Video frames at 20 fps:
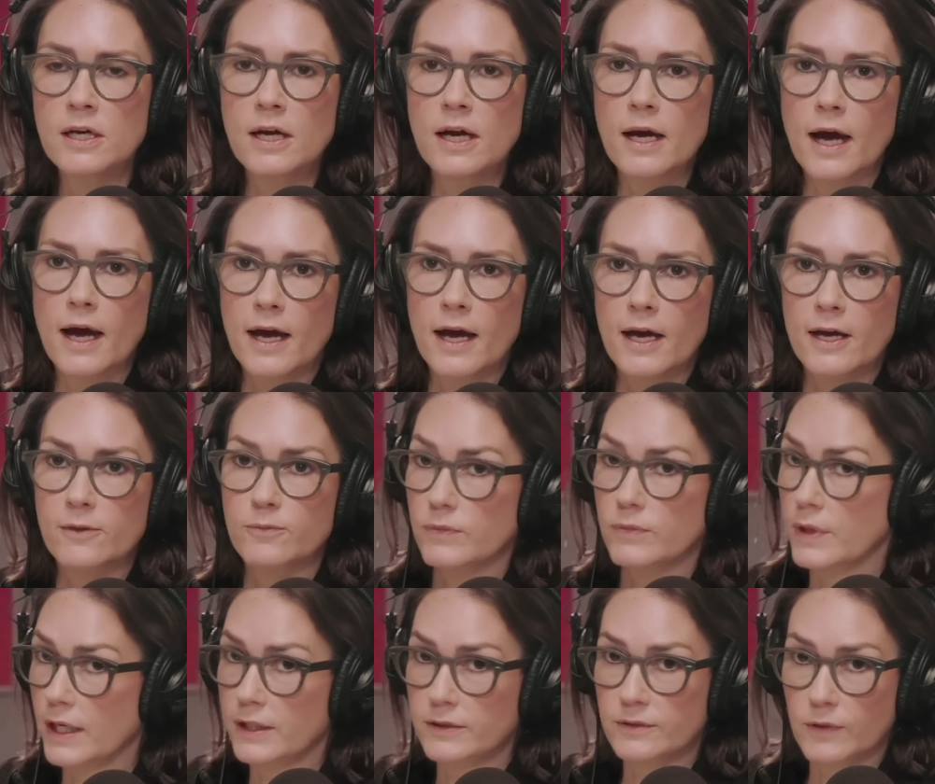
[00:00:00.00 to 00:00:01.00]

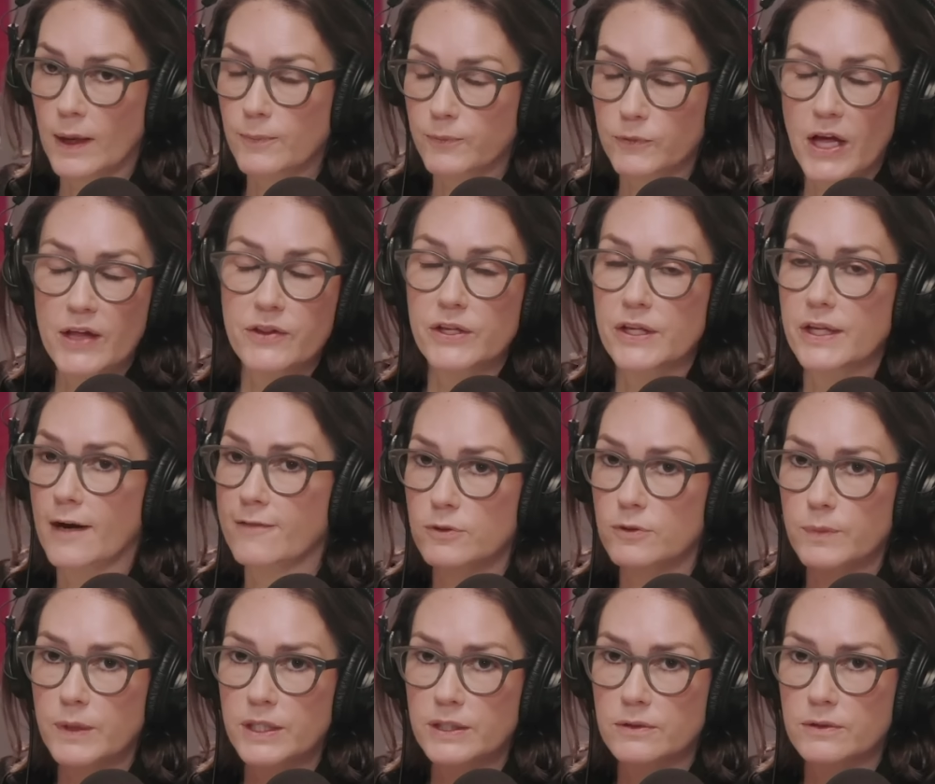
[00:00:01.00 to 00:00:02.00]
And I'm glad the
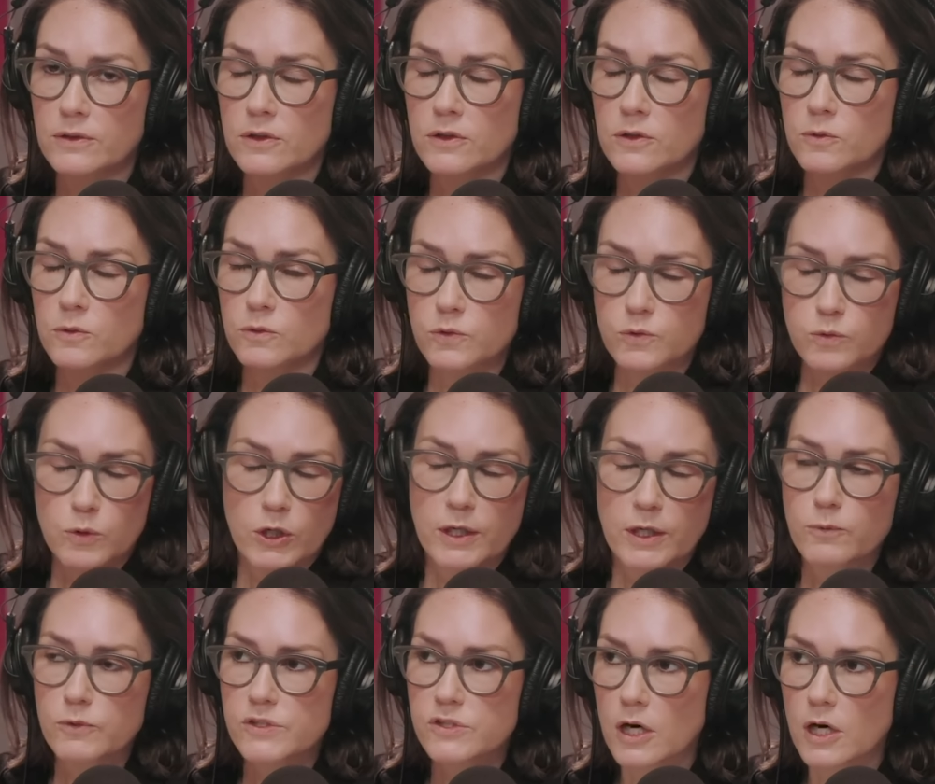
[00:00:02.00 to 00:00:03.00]
government was
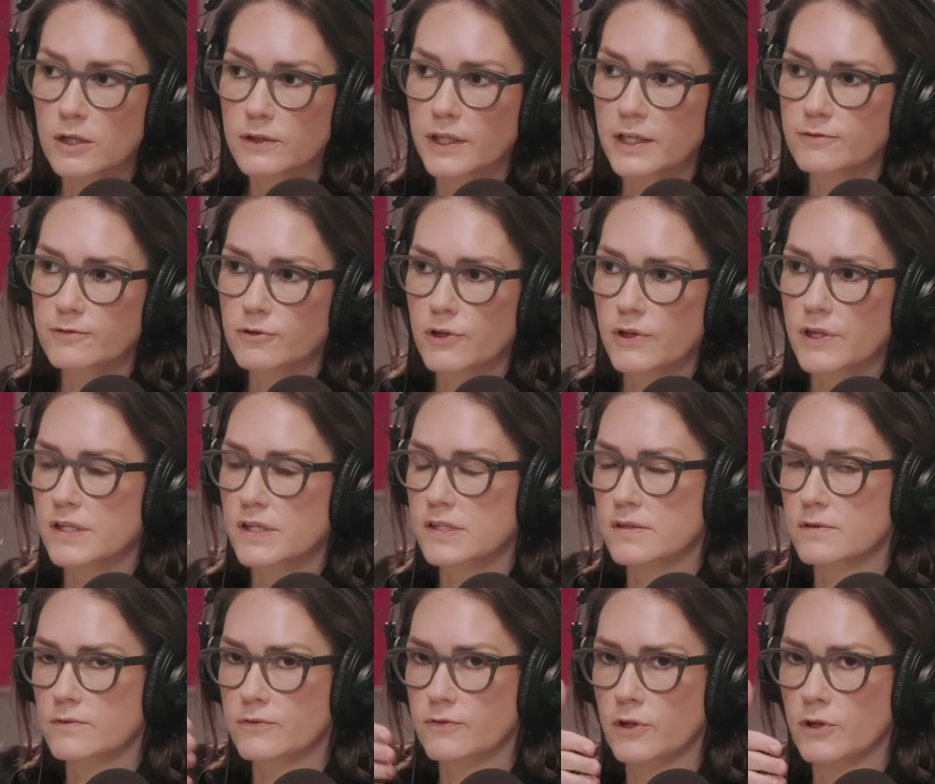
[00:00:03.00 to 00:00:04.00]
working with Starlink for
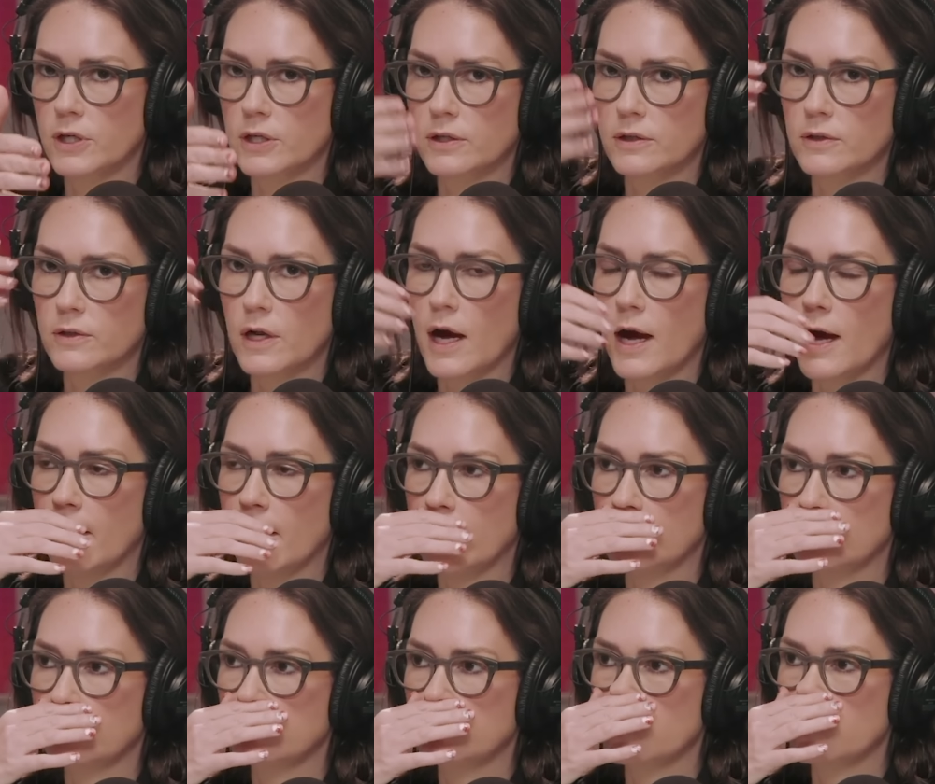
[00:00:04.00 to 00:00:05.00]
this, for
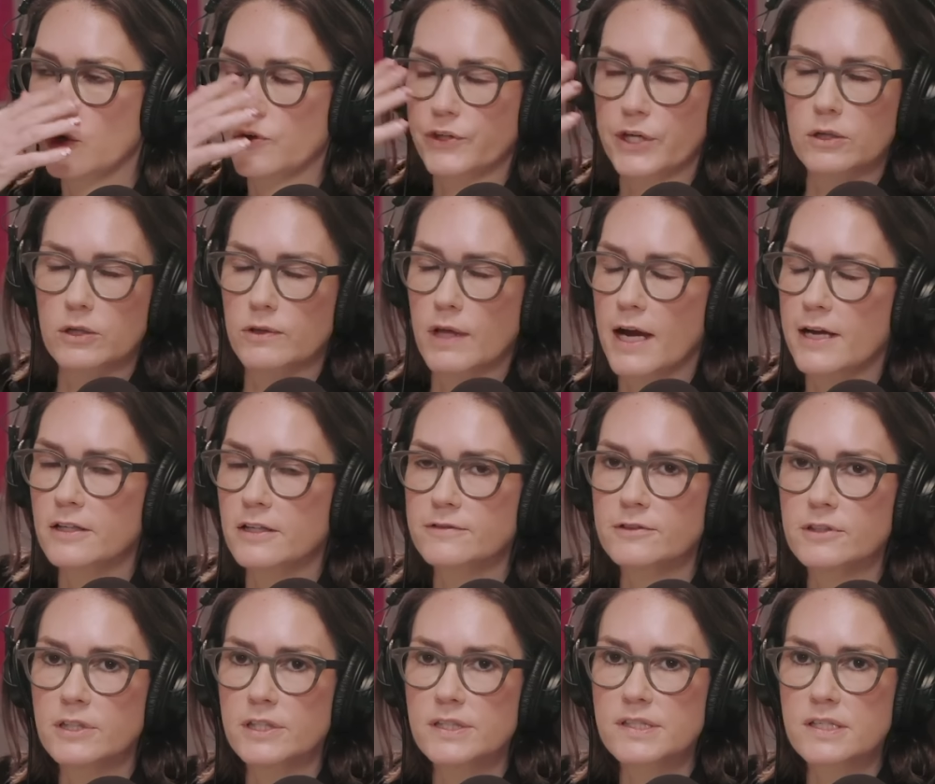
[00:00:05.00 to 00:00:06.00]
North Carolina,
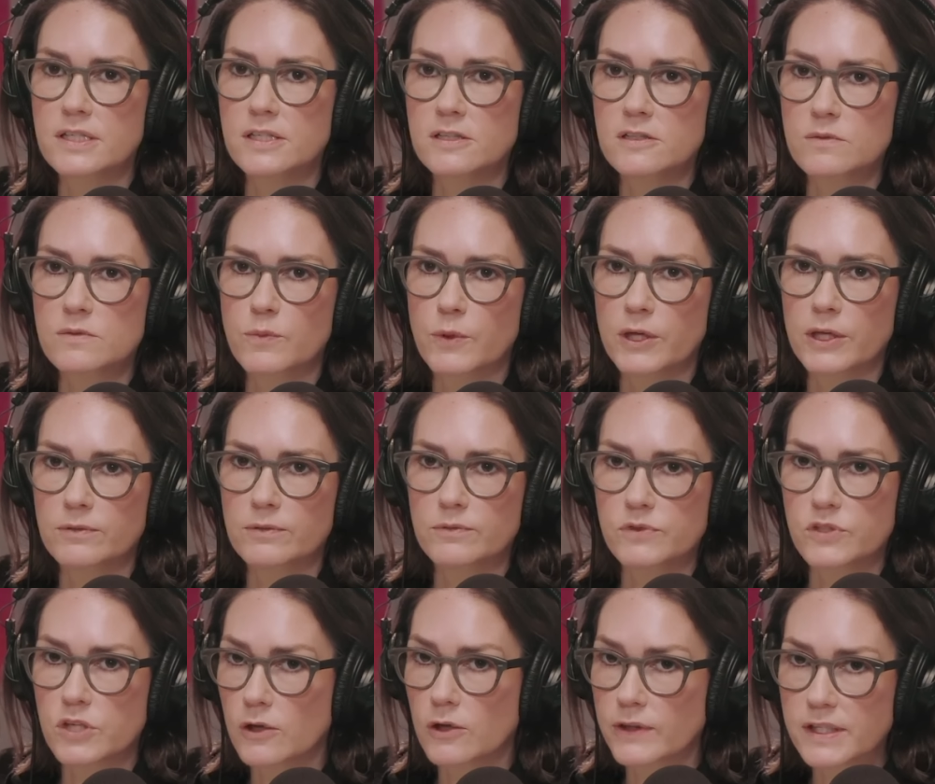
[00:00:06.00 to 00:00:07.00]
for instance. But
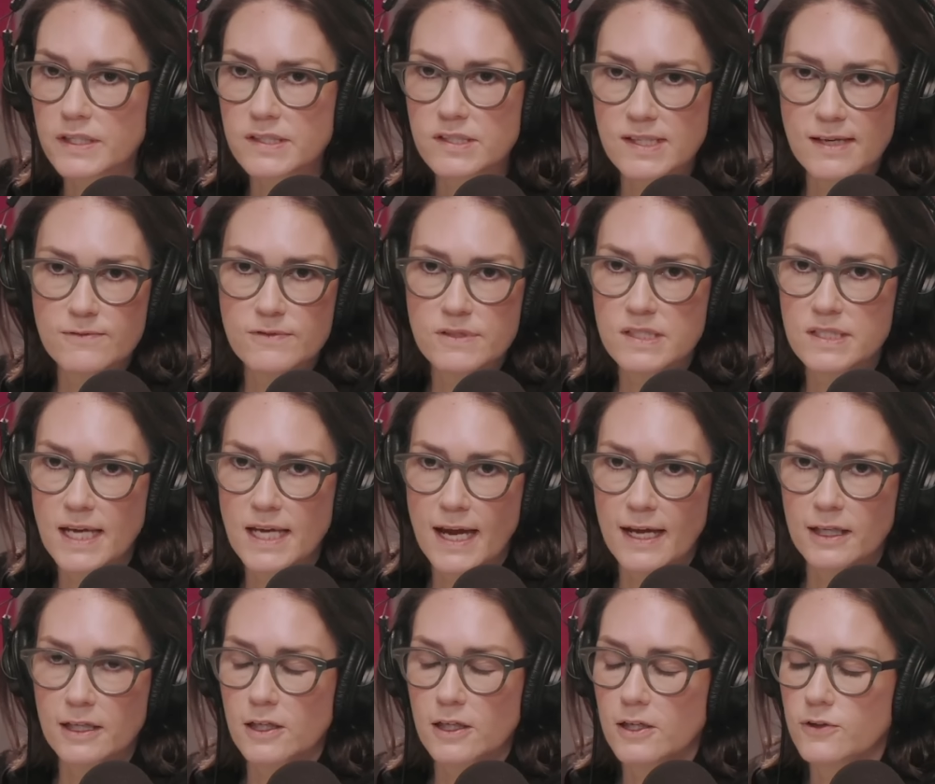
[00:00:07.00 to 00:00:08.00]
Starlink saves the
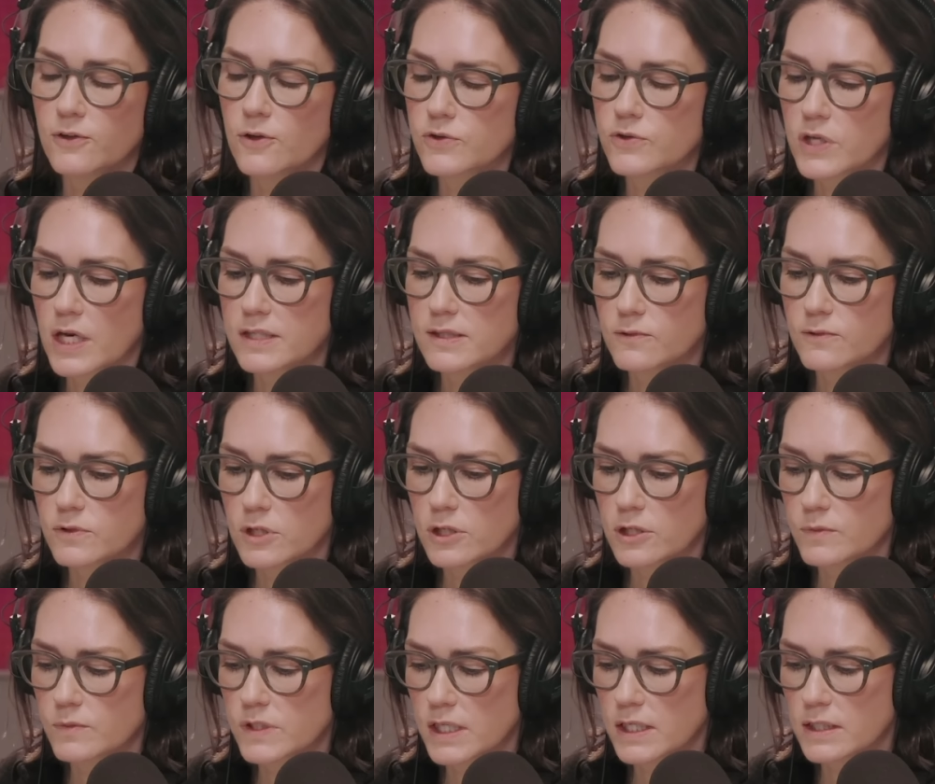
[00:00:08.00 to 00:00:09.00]
day in those kinds of
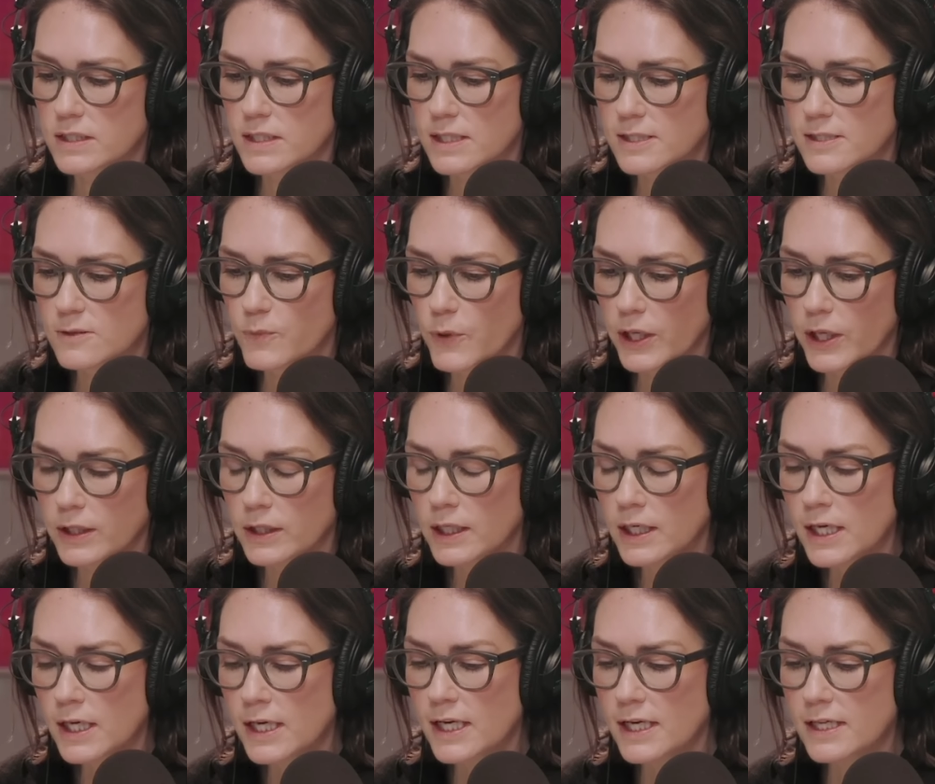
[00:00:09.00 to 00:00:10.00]
circumstances. But
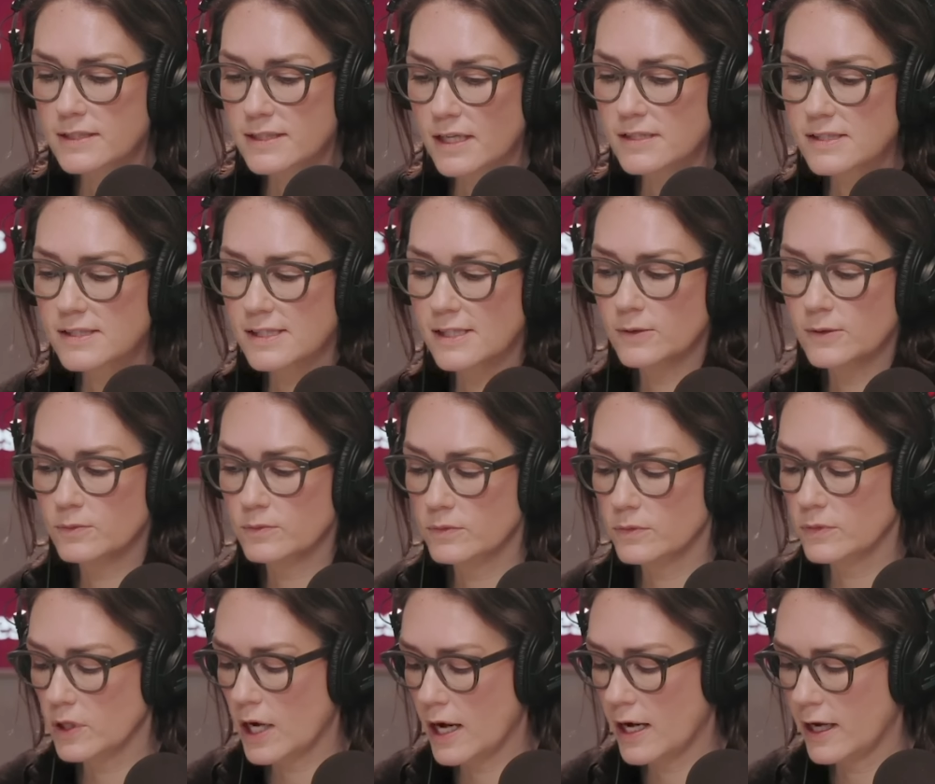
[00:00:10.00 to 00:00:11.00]
it does
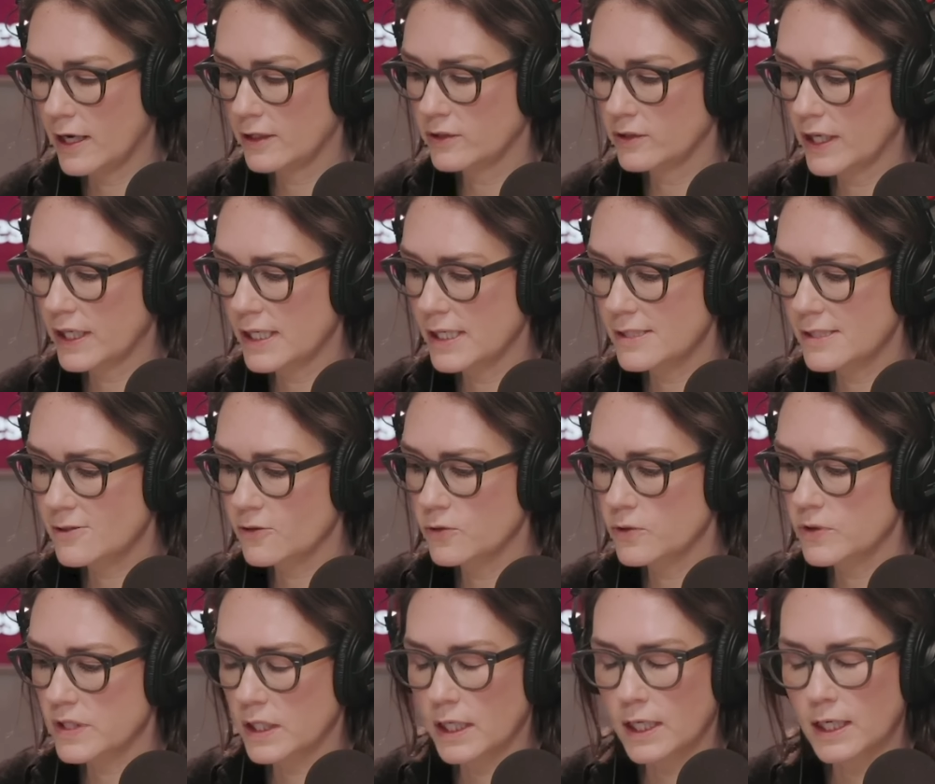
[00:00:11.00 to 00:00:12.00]
seem like he's
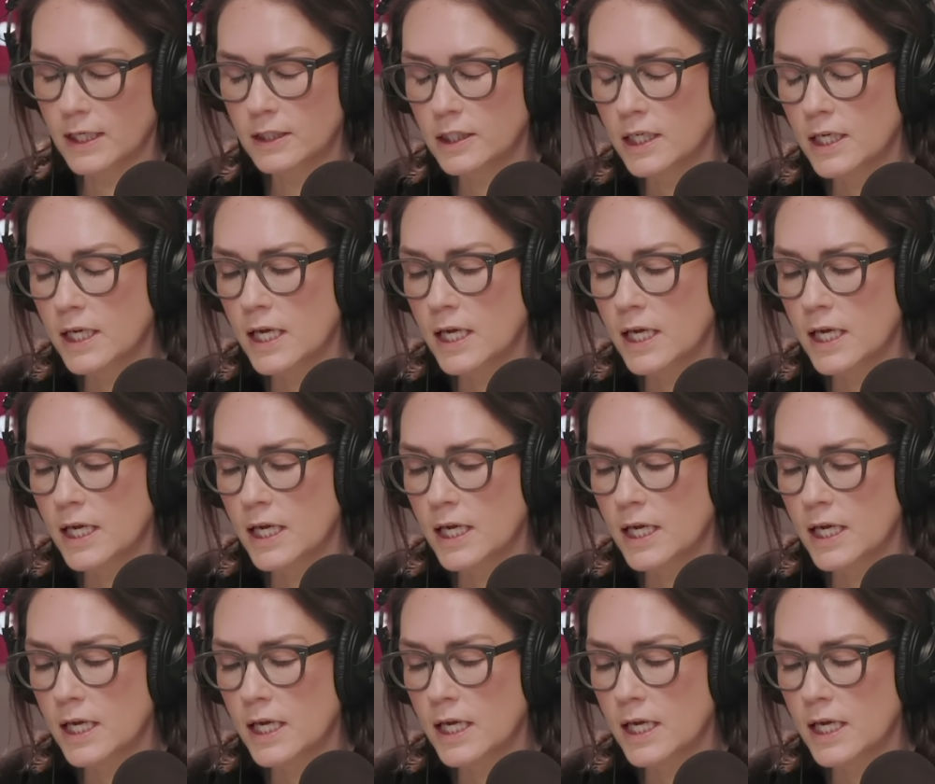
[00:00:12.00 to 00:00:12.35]
losing it.